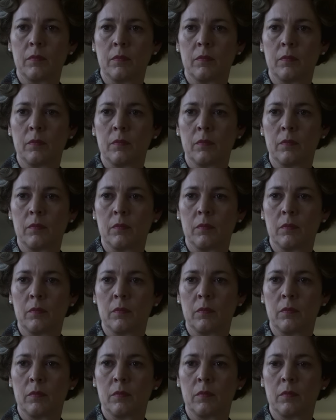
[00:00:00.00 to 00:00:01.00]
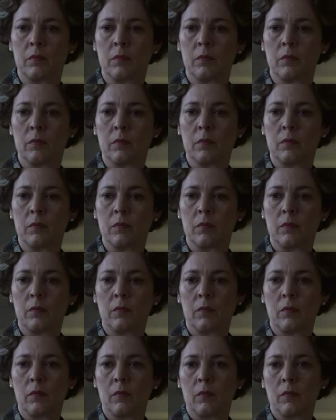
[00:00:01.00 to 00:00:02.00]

Nobody speaks.